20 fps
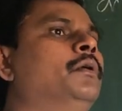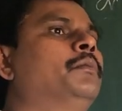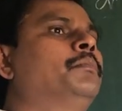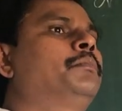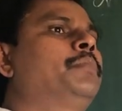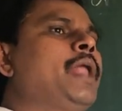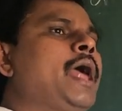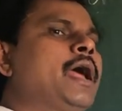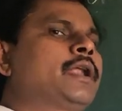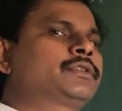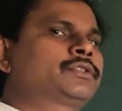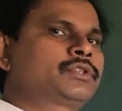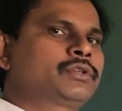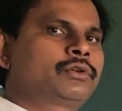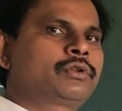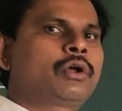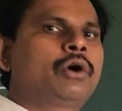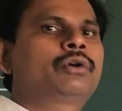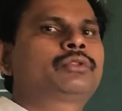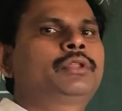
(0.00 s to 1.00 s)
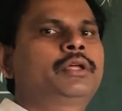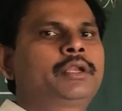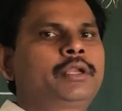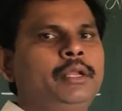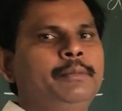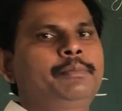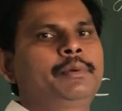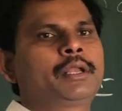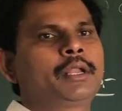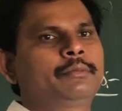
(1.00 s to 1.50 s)
plant's growth and
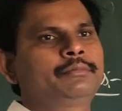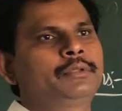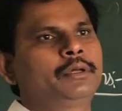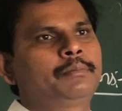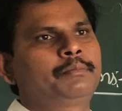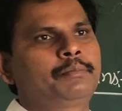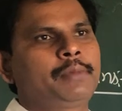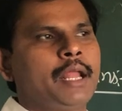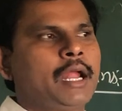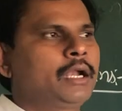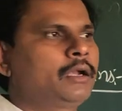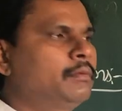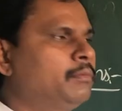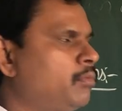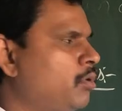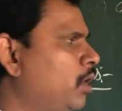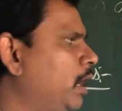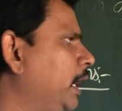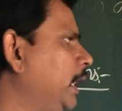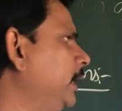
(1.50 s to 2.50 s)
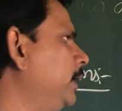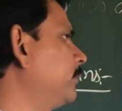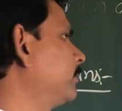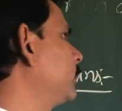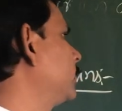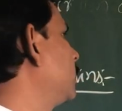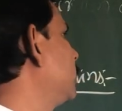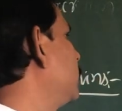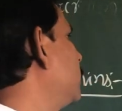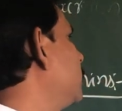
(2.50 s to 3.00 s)
repair of the plant body.
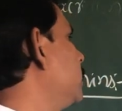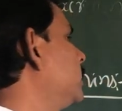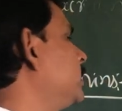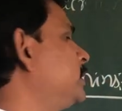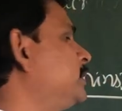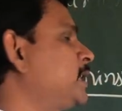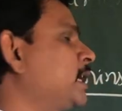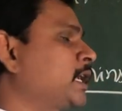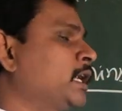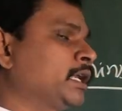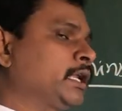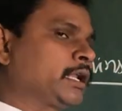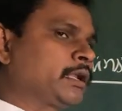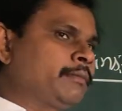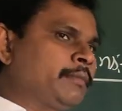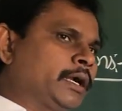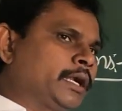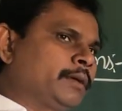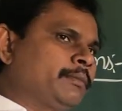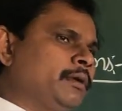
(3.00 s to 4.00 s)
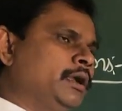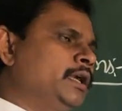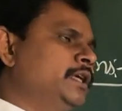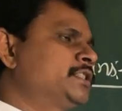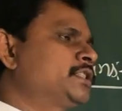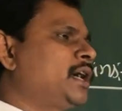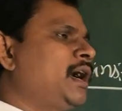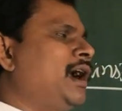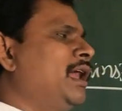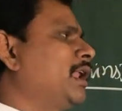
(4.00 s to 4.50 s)
Secondary metabolites,
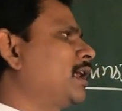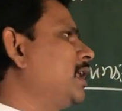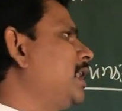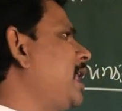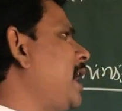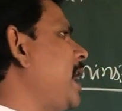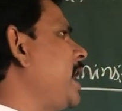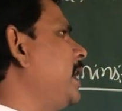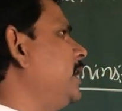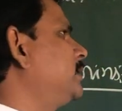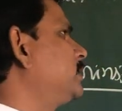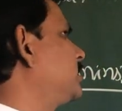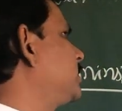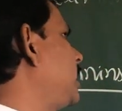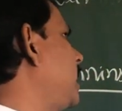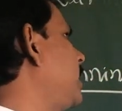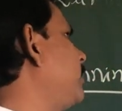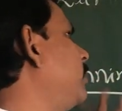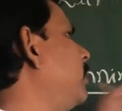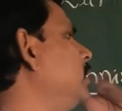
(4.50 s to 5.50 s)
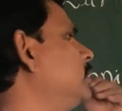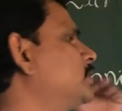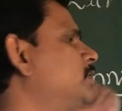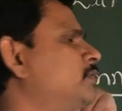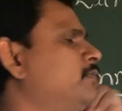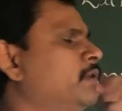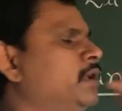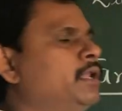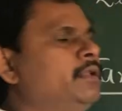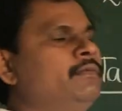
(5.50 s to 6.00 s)
alkaloids,
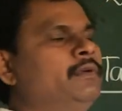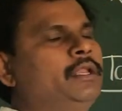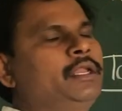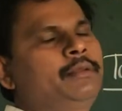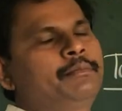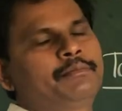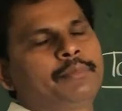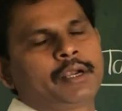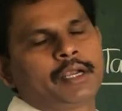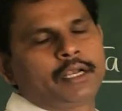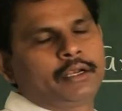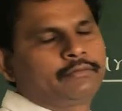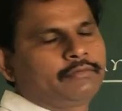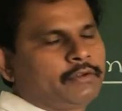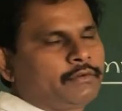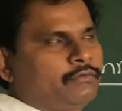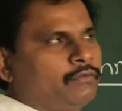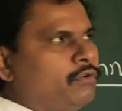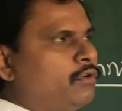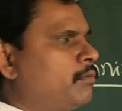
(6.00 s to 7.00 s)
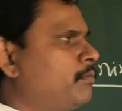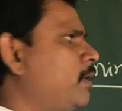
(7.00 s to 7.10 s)
tables, very important for 4